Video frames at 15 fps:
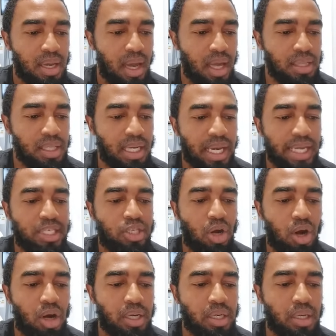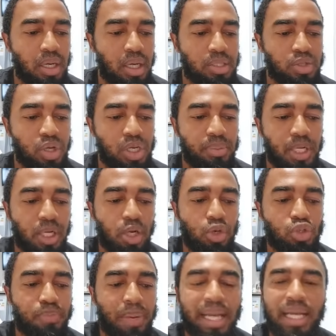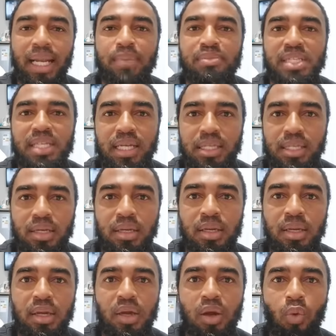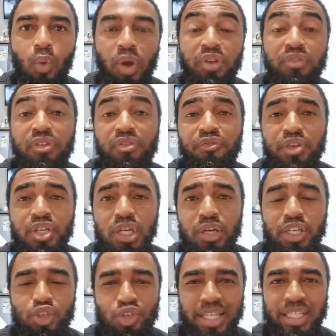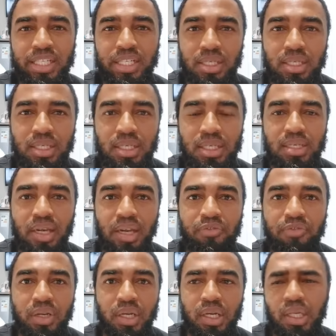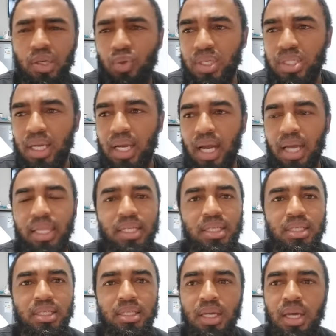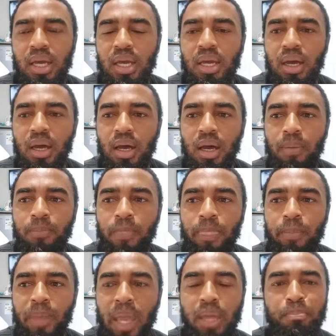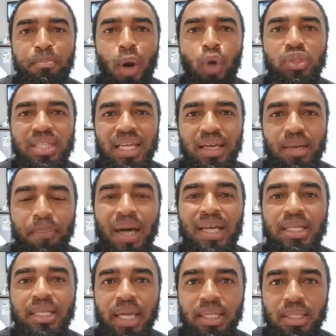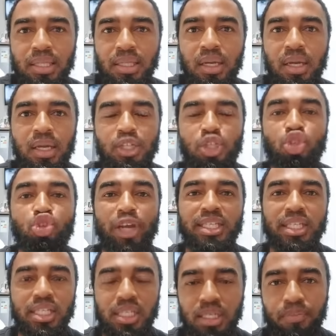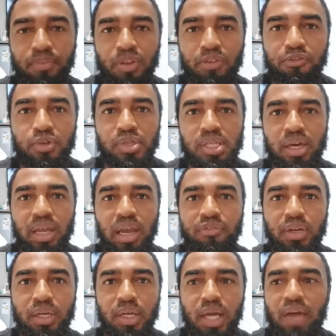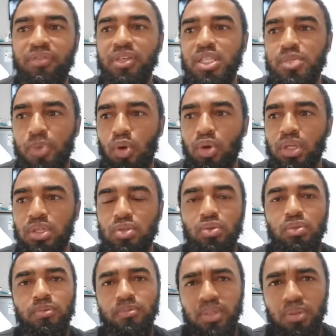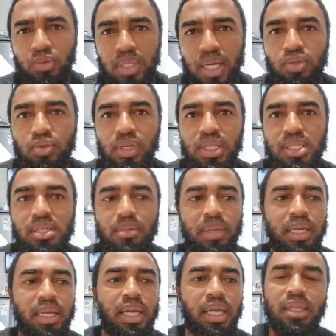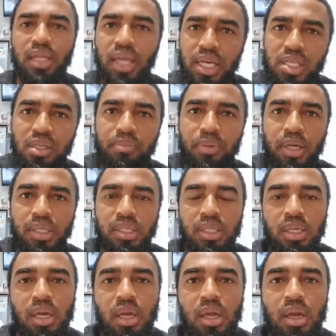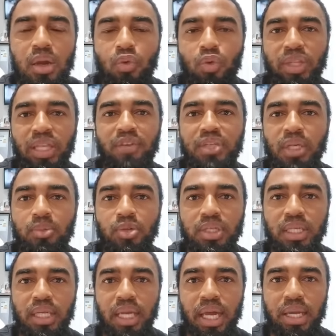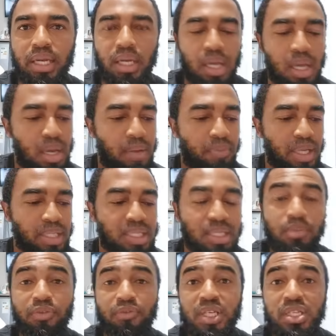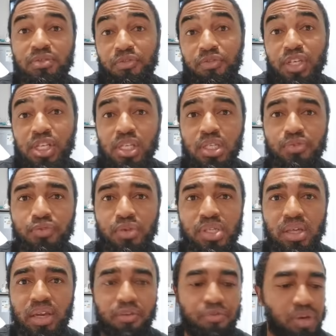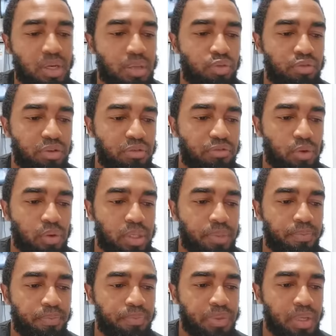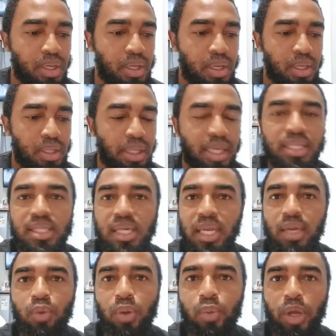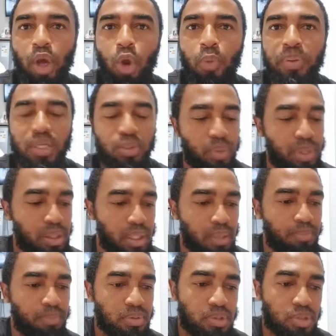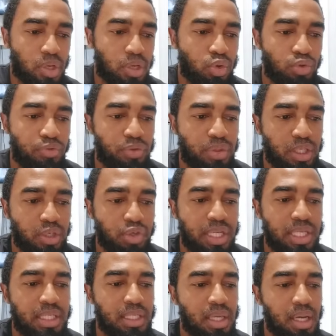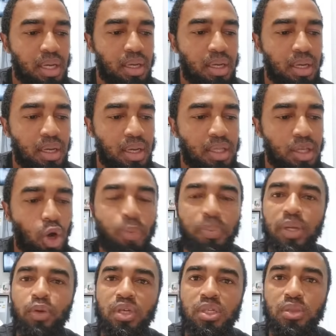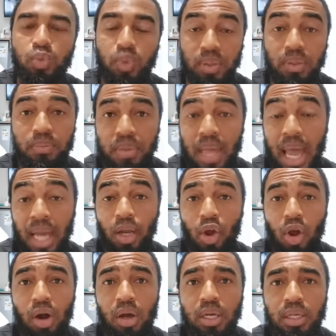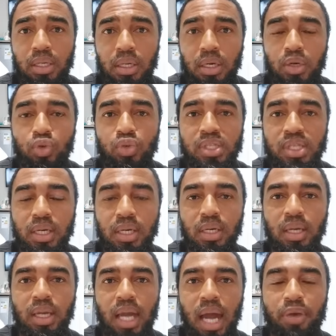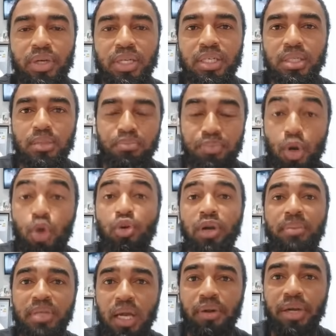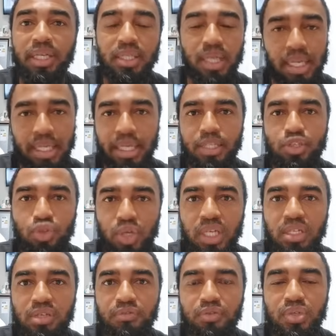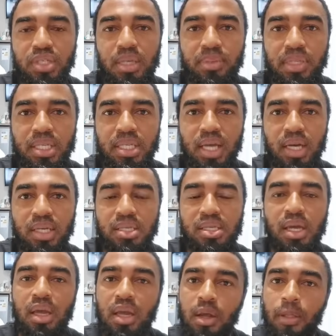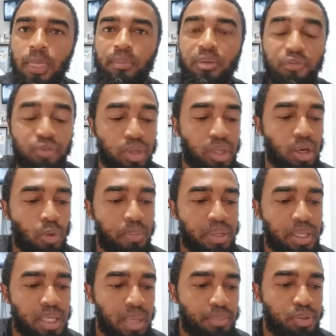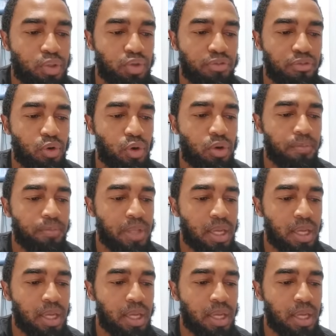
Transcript: And then later on, it's going to be closed by Clem Sunter, one of the visionary strategists in South Africa. He was the guy that did um, a post apartheid strategy for South Africa, having spoken to Udadu Nelson Mandela, the National Party, with F.W. de Klerk, and some of his visions for South Africa moving forward. Yesterday, when we opened, we uh, started off with the treat. Uh, the opening was with Alec Hogg, uh, who's the current program director, and he gets to interview some of these guys before they open it up to the floor.